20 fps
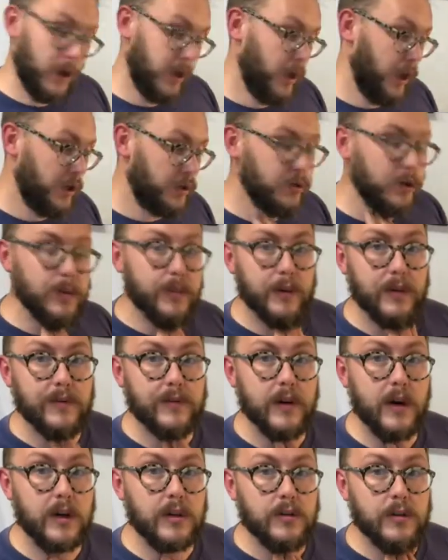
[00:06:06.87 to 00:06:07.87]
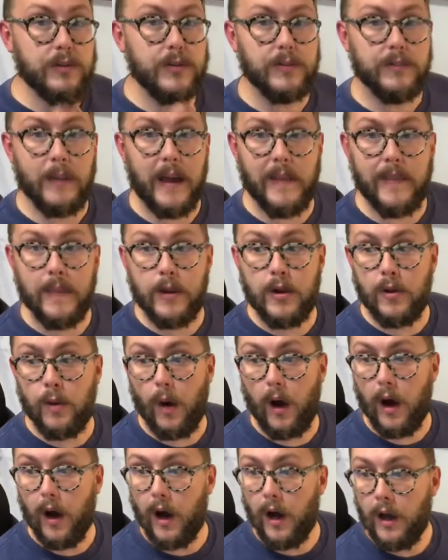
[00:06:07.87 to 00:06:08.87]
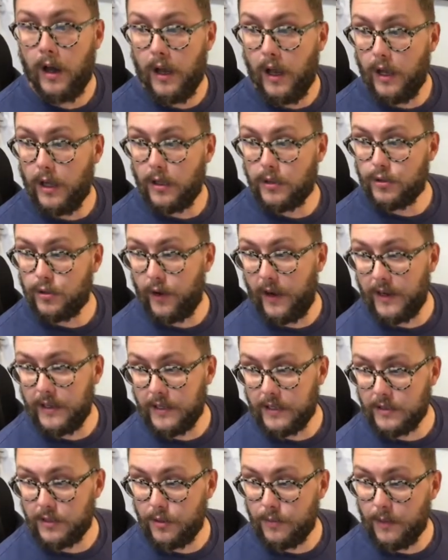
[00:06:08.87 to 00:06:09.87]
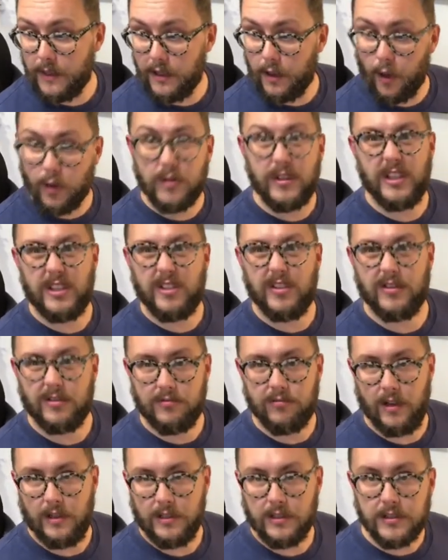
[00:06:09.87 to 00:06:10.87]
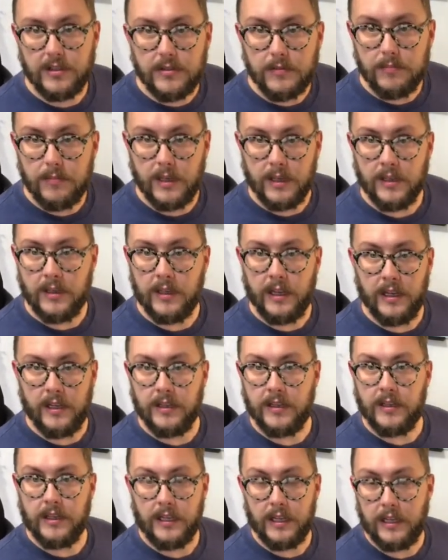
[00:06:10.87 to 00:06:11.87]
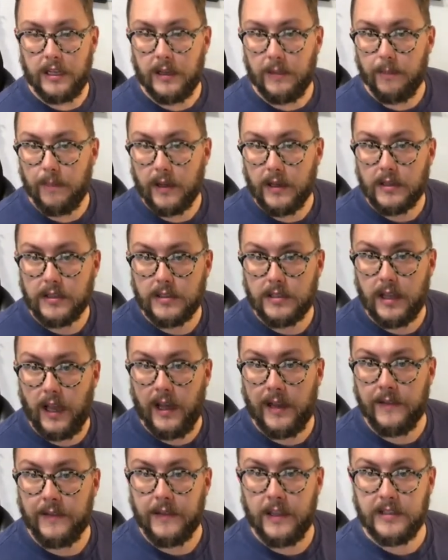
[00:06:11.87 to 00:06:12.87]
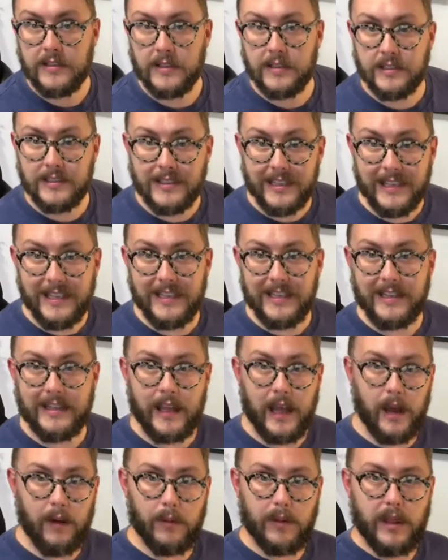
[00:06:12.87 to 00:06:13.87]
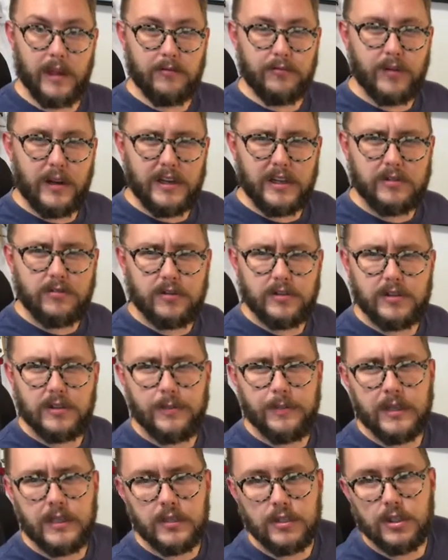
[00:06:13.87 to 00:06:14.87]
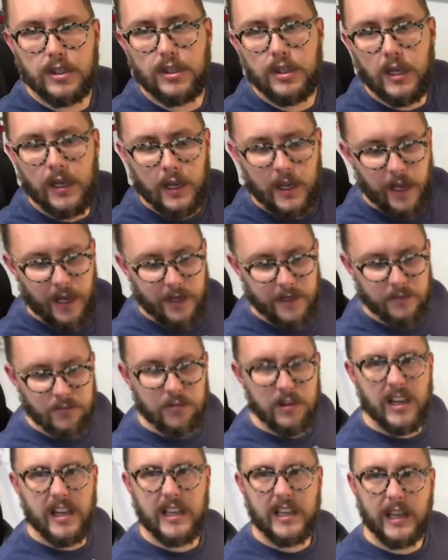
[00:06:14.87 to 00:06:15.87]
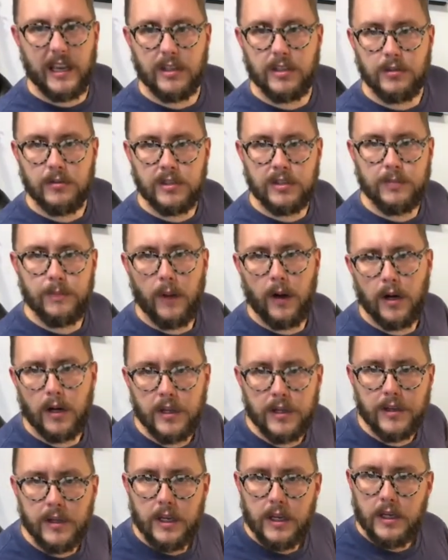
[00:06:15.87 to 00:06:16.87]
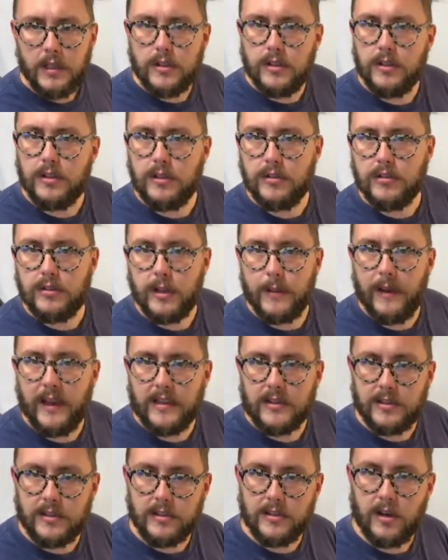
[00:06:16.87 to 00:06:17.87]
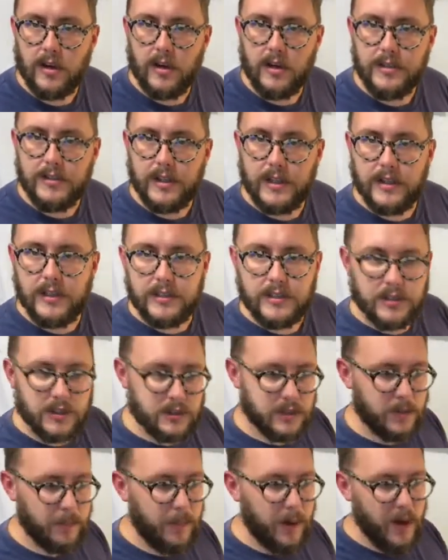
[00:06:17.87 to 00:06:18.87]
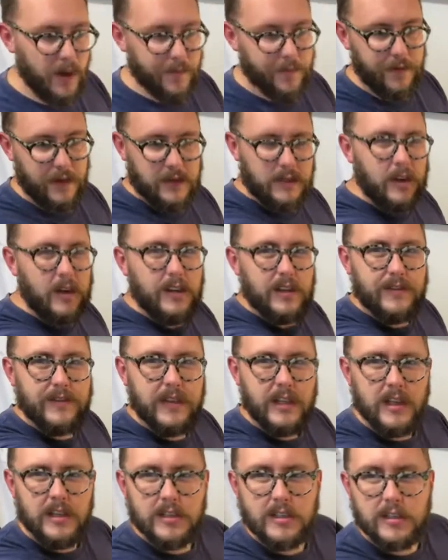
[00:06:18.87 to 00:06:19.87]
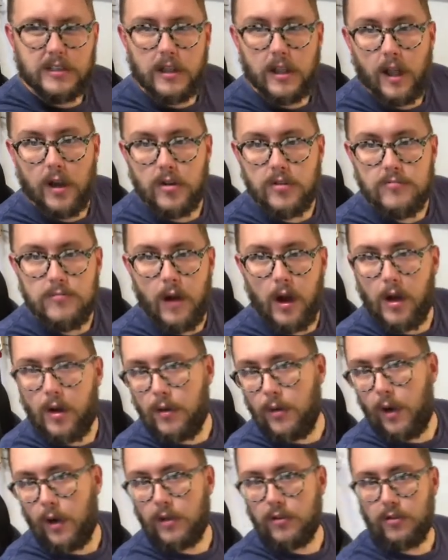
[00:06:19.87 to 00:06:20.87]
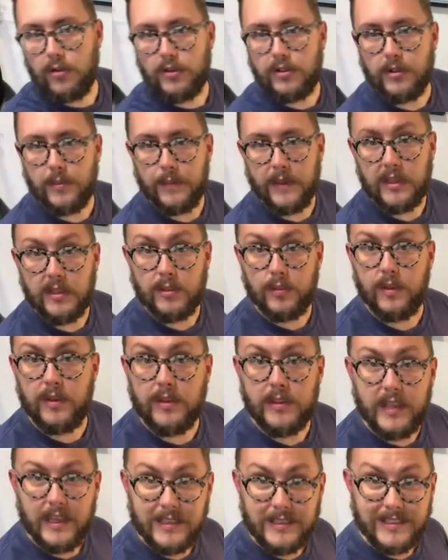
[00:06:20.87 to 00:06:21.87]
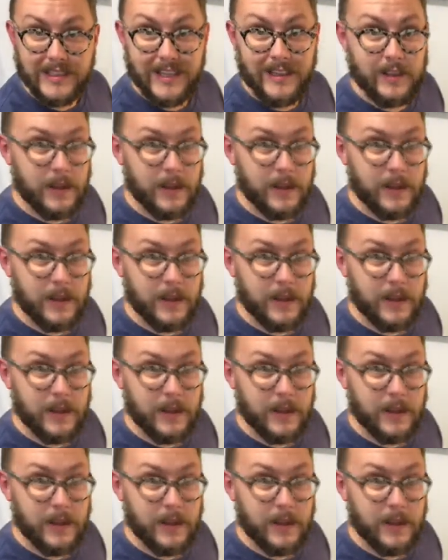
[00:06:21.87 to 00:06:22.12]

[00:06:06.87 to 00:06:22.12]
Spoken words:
group of men who are training to be long distance runners in the Olympics, and there's a scene in there where they run across the beach, and it really gets you inspired to do some exercise, and it's just a perfect kind of slow-mo across the beach with this in the